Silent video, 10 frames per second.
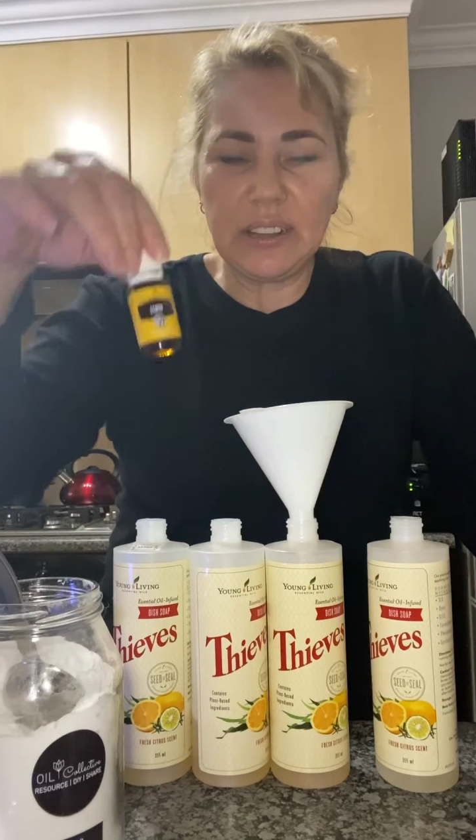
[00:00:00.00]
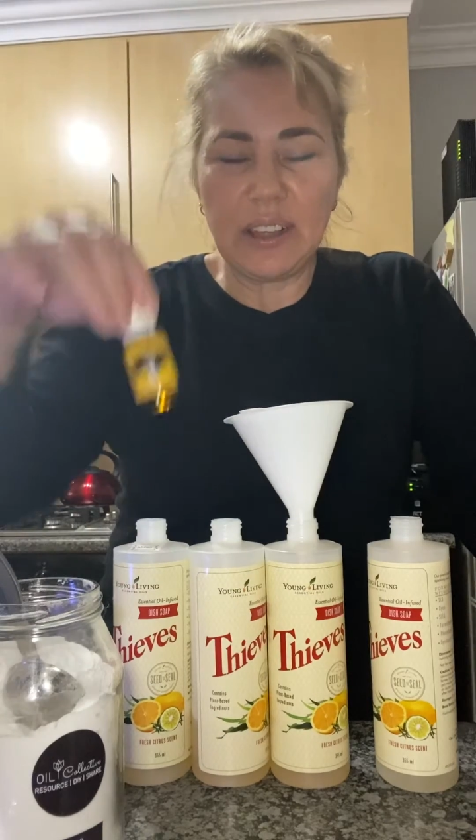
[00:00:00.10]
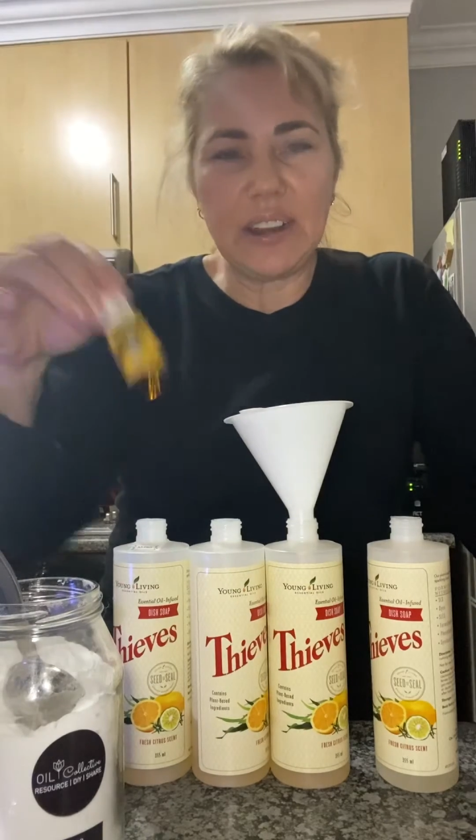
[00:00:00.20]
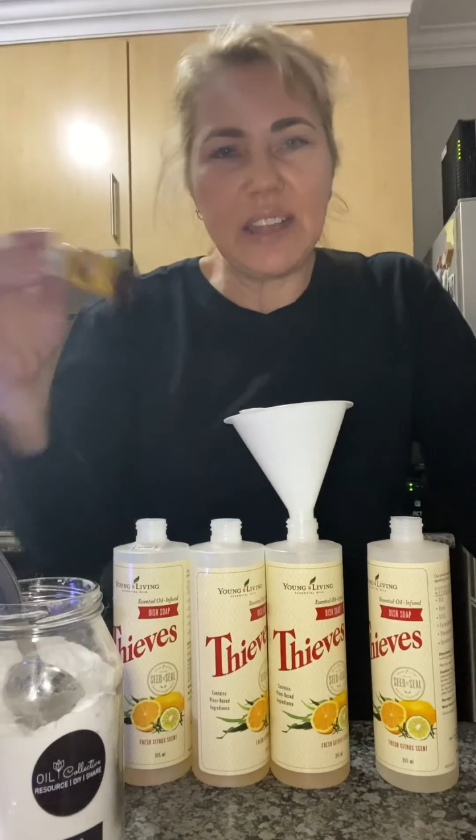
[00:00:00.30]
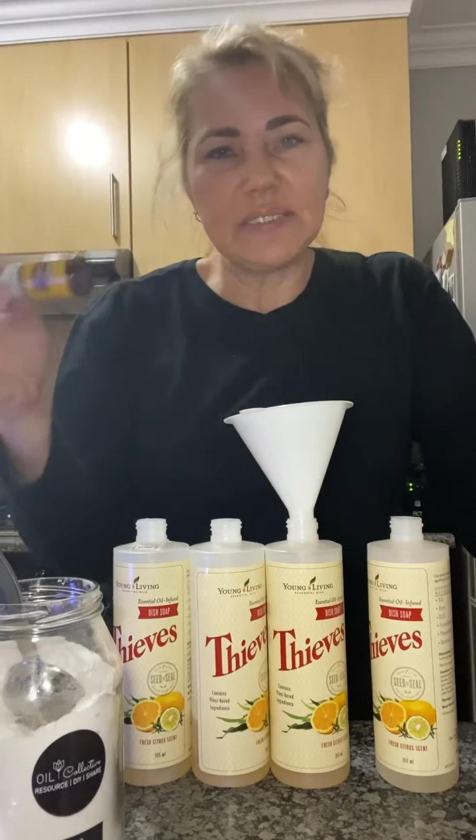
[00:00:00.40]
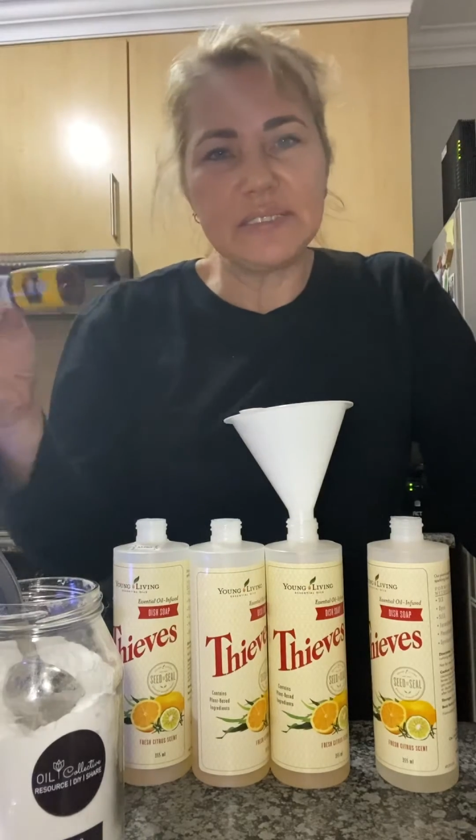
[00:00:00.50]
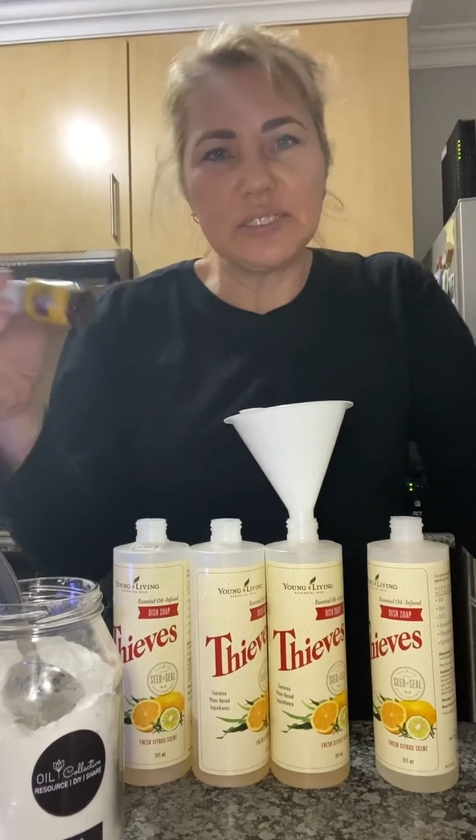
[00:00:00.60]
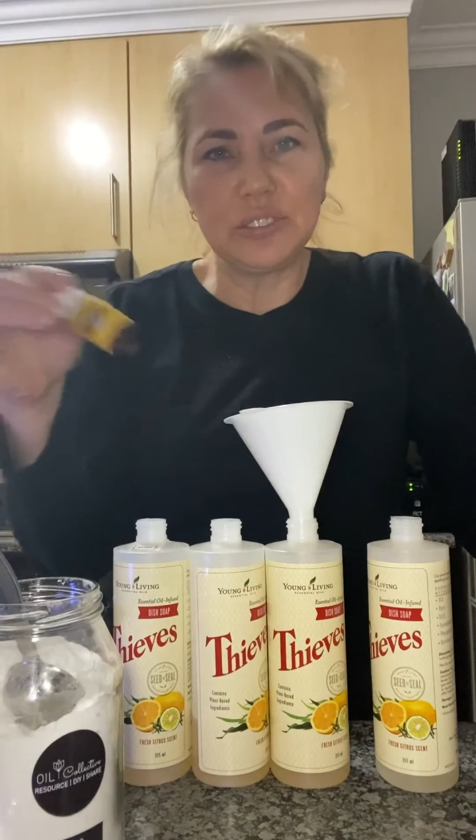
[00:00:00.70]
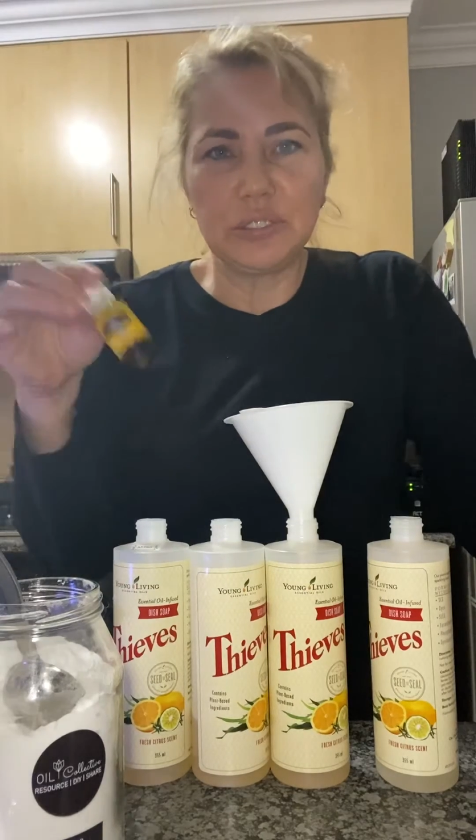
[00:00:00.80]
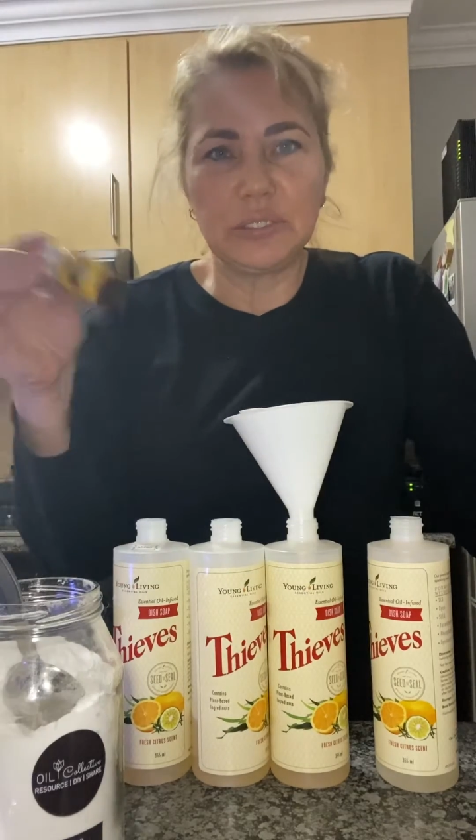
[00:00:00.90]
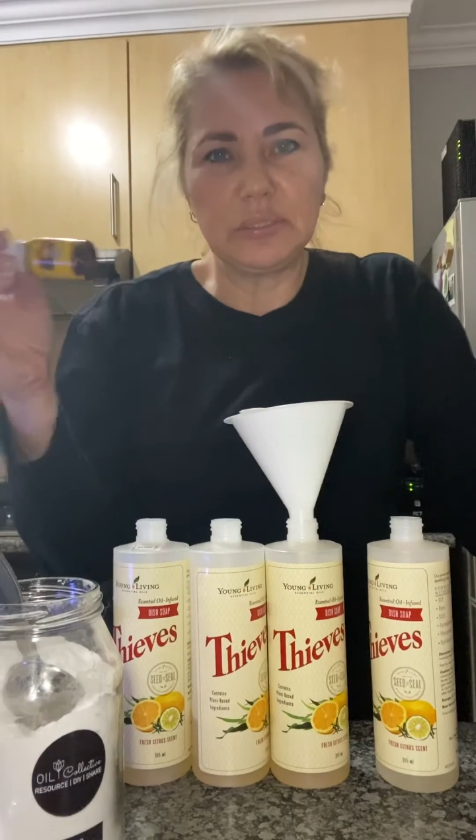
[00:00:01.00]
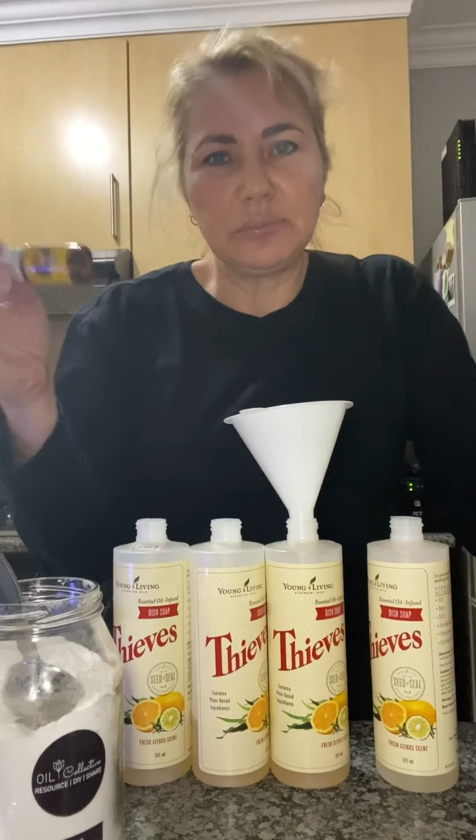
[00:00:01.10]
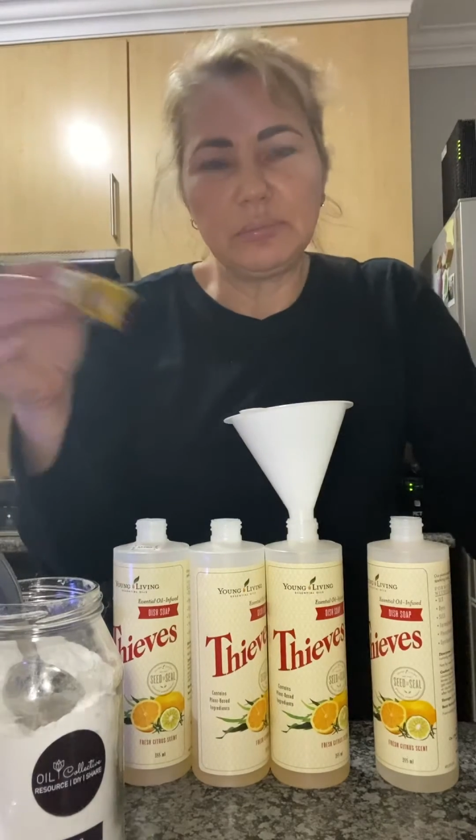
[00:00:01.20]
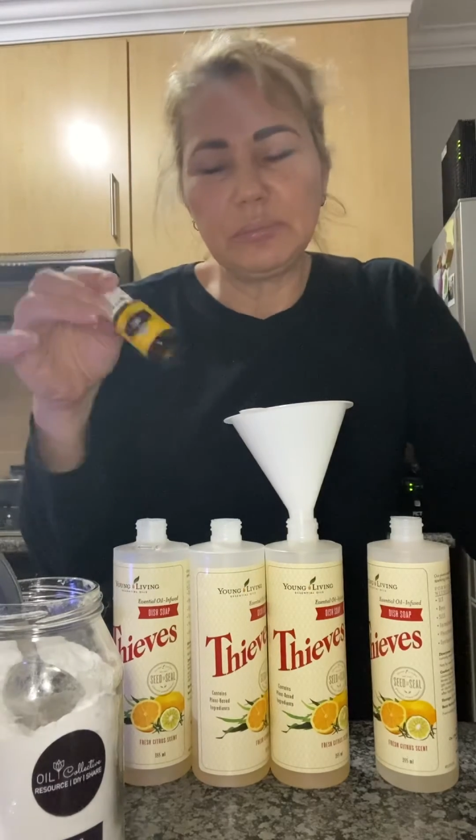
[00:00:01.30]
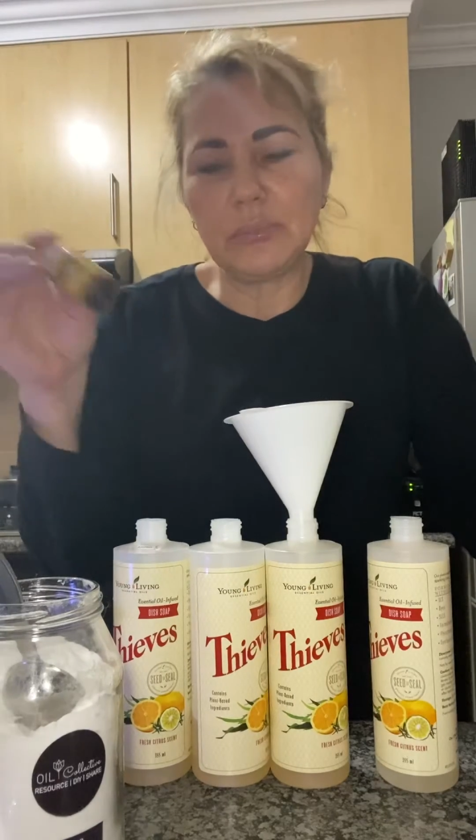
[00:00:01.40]
I like to
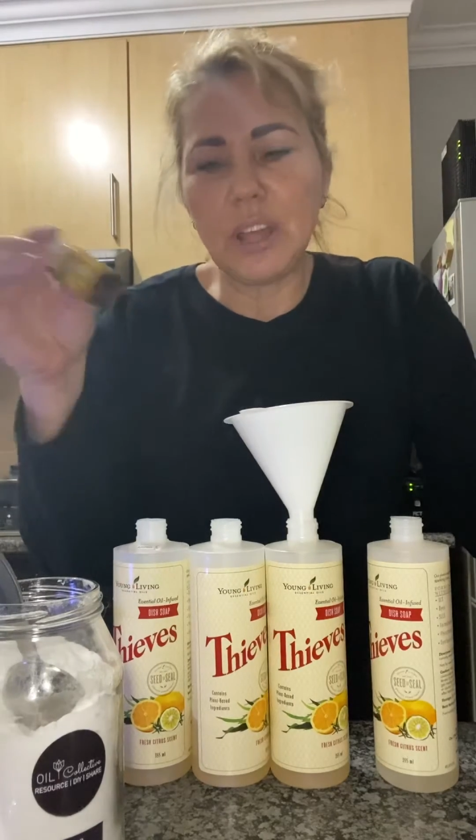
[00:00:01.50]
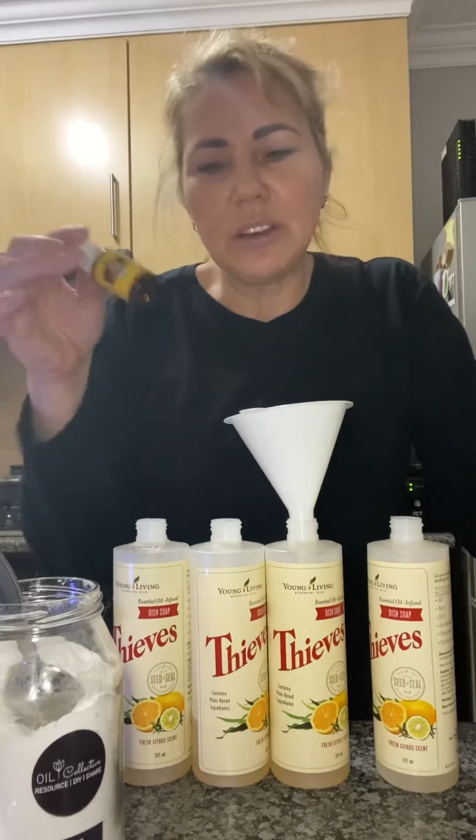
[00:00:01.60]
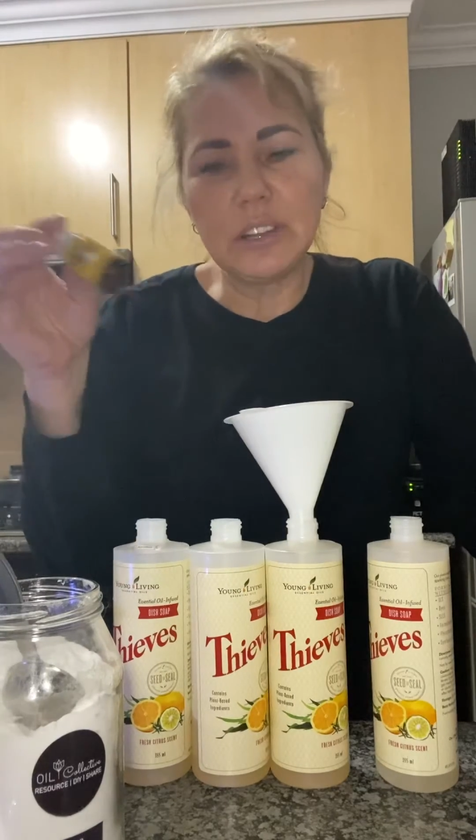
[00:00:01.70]
go a